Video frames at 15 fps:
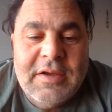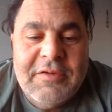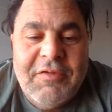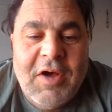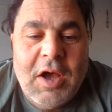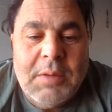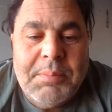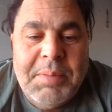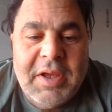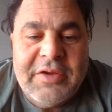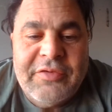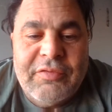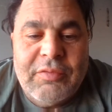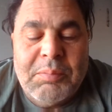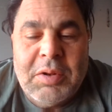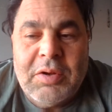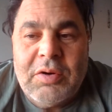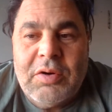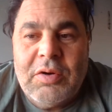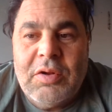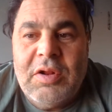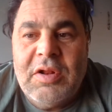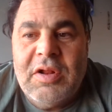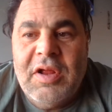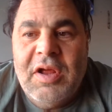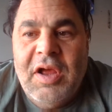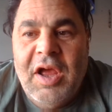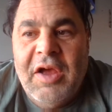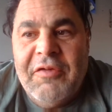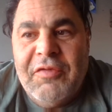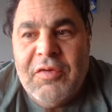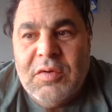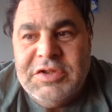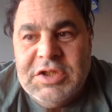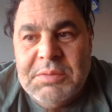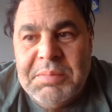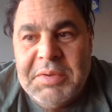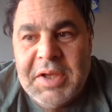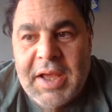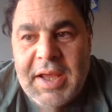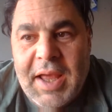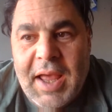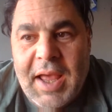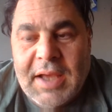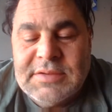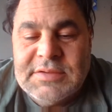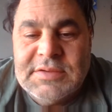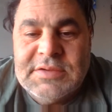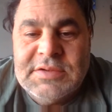FogBics for plural, FOGBIX.